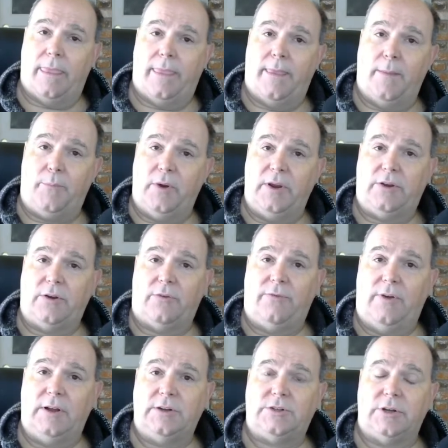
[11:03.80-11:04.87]
The printer
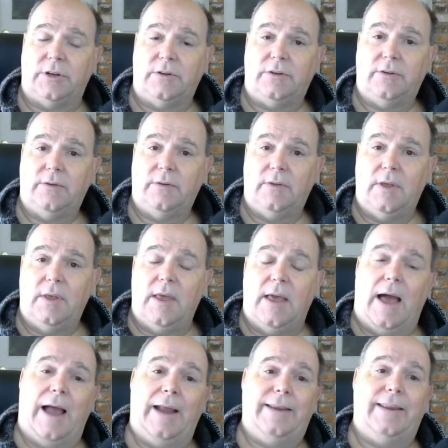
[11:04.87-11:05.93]
functioned.
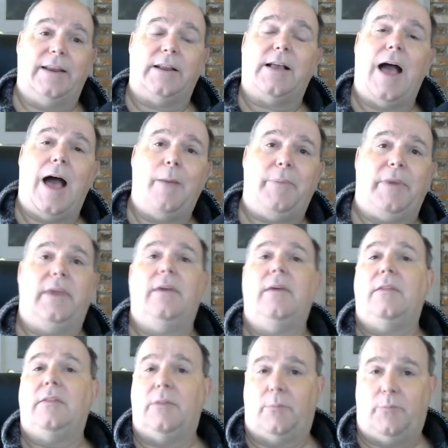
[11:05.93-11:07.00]
I did a copy.
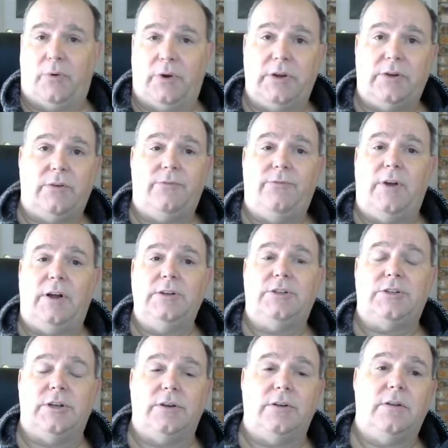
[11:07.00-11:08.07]
The printer
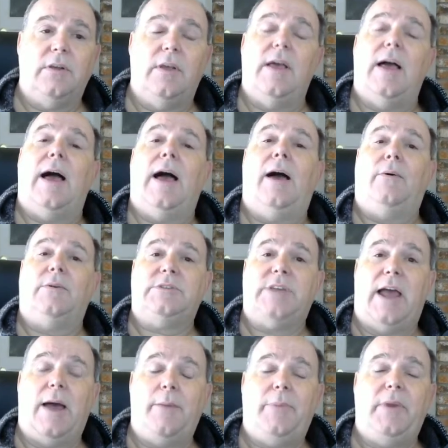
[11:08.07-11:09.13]
functioned. I was
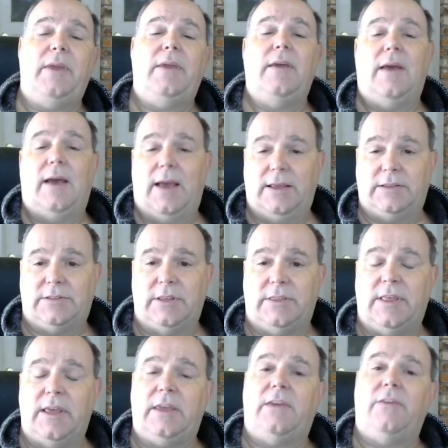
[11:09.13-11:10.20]
happy. I said,
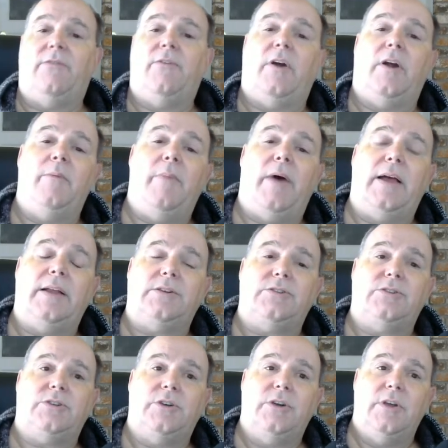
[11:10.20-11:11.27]
"Thank you very
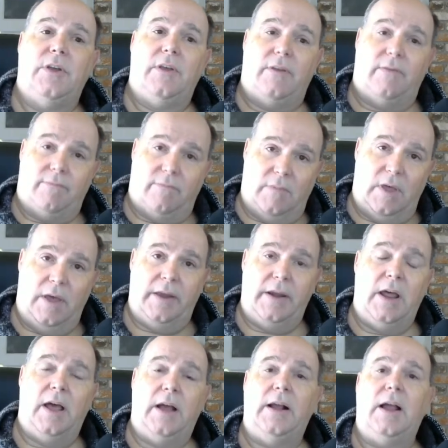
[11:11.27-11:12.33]
much," and
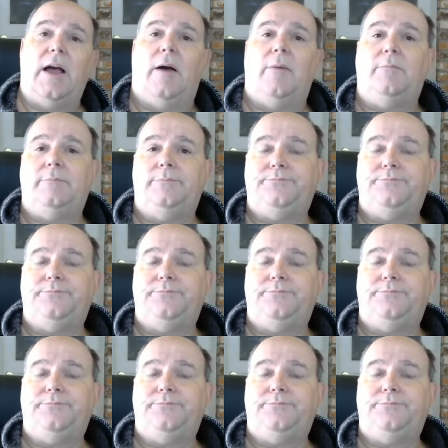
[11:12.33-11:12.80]
hung up.